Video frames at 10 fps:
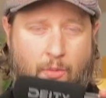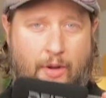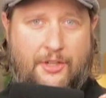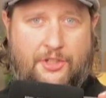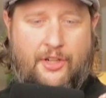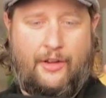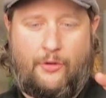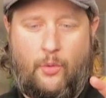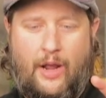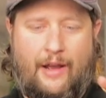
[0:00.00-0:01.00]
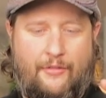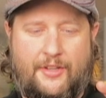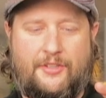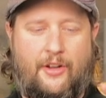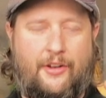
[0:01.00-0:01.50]
which if you have
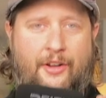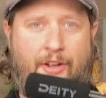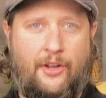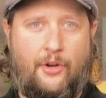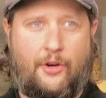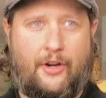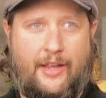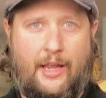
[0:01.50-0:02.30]
this on, you're gonna